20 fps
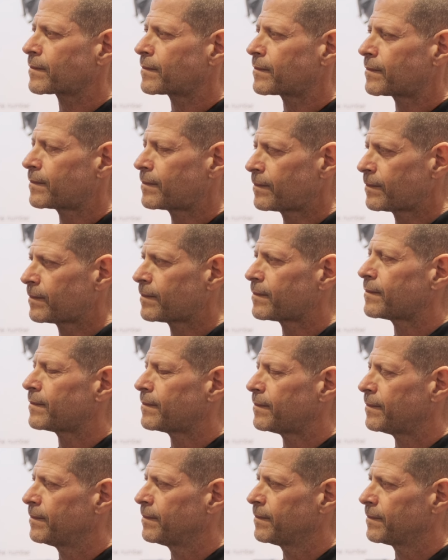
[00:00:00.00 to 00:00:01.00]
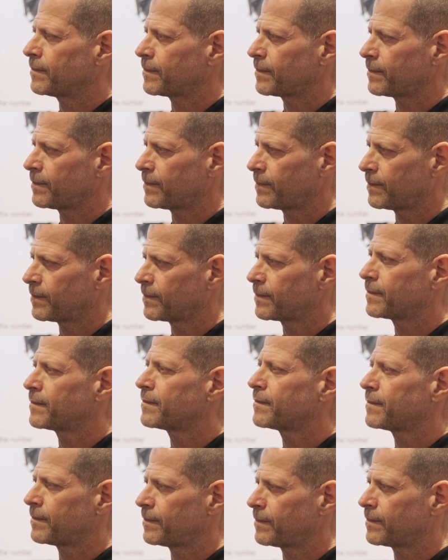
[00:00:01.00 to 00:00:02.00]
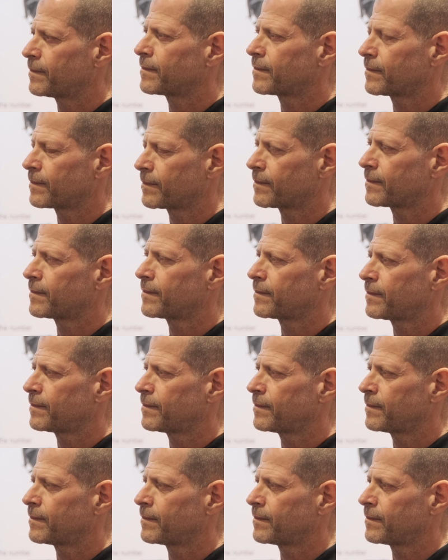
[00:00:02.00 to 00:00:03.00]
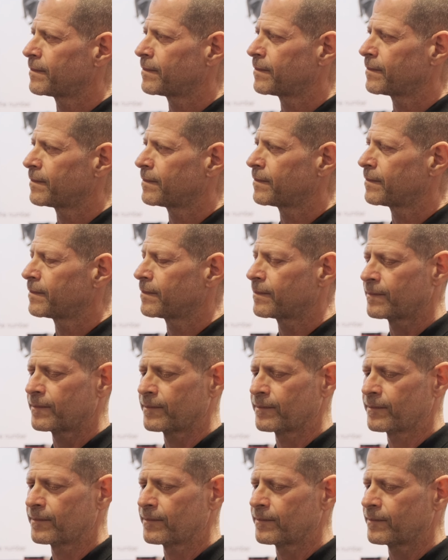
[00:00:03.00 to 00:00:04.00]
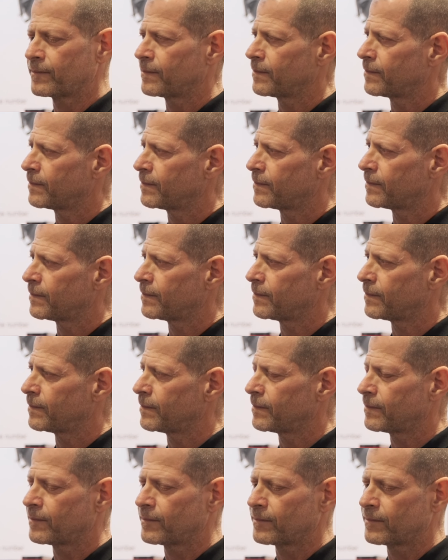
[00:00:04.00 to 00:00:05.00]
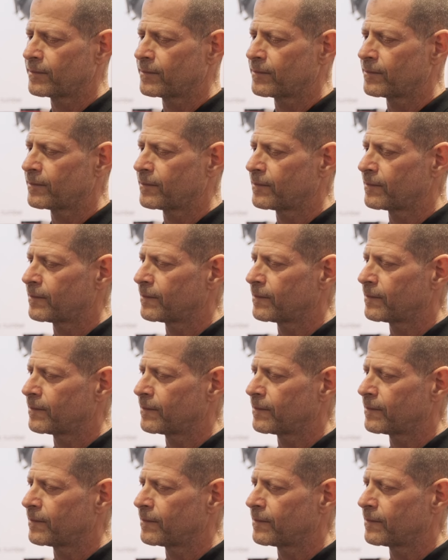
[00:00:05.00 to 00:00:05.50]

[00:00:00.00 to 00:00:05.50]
(silent)